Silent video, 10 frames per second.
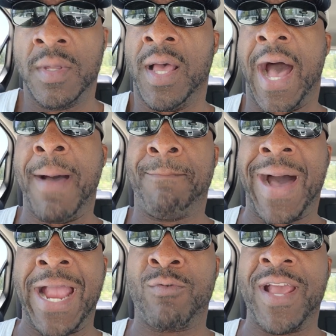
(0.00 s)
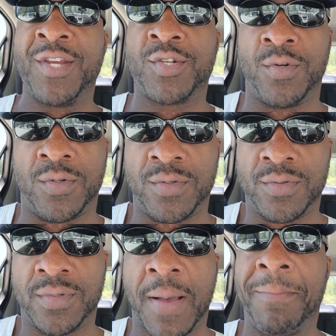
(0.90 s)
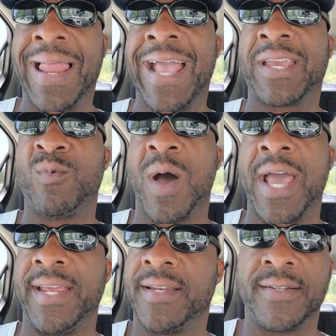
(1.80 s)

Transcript: I'm biracial, I'm black and white.